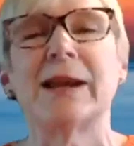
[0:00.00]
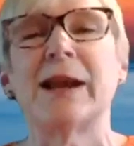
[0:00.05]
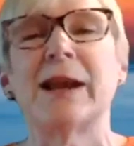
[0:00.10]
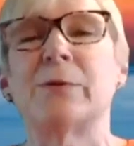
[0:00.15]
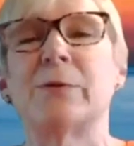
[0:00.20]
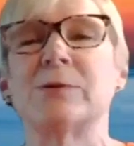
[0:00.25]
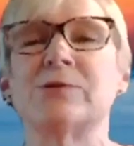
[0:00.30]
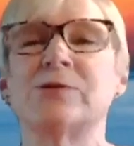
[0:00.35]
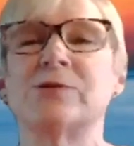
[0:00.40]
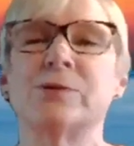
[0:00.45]

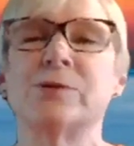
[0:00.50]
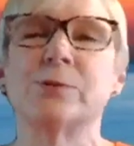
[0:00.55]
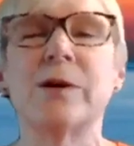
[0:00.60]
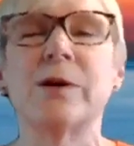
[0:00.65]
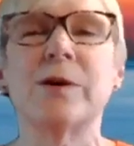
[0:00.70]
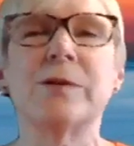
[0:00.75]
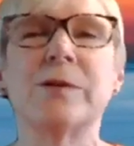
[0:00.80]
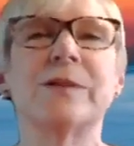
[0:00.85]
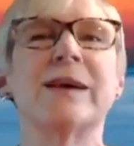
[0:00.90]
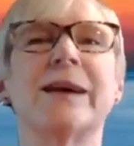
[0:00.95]
OSU
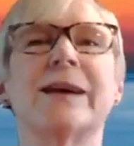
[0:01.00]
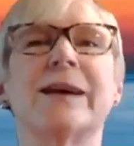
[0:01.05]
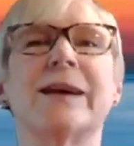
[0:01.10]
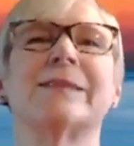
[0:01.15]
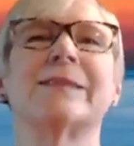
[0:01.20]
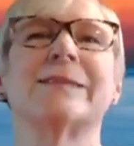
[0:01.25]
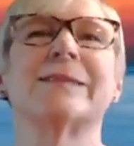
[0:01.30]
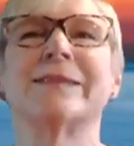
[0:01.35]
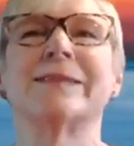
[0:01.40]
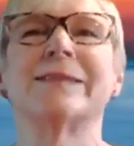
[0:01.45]
Tulsa,
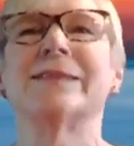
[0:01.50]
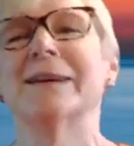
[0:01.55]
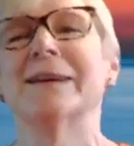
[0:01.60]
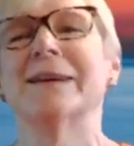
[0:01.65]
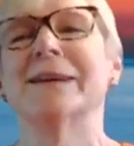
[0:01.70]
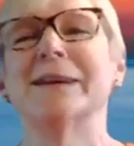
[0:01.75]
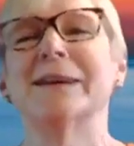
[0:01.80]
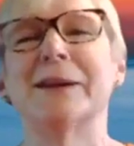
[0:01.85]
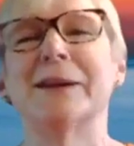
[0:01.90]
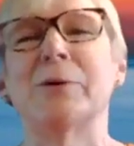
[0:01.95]
because it's,
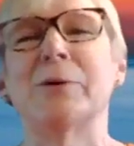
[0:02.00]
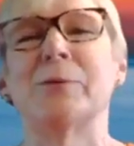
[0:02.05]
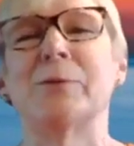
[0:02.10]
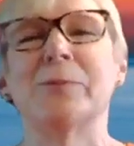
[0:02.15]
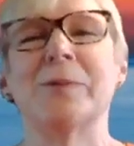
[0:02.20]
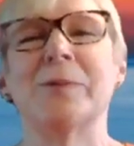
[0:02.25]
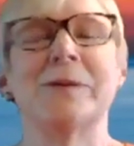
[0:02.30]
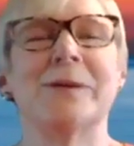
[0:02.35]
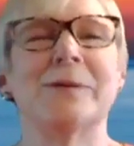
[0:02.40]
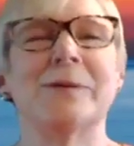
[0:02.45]
you
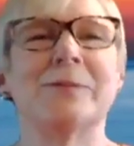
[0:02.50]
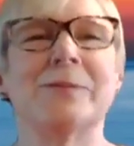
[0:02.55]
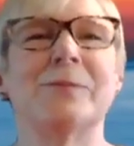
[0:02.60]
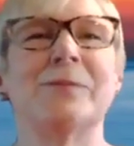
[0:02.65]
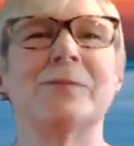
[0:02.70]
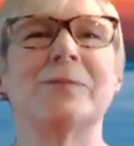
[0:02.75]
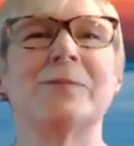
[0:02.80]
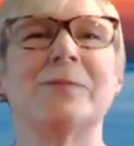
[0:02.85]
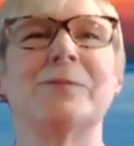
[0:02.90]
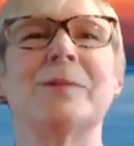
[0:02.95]
know,
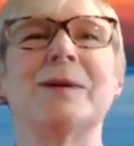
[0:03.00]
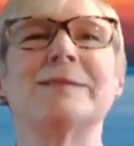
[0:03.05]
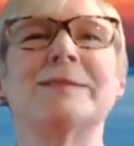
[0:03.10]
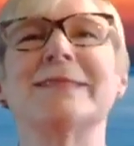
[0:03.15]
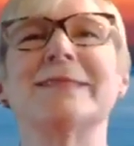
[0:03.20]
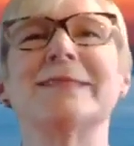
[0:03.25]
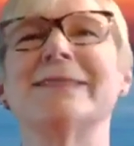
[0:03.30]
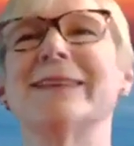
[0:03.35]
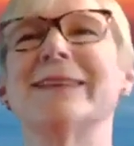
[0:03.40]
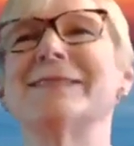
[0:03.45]
wasn't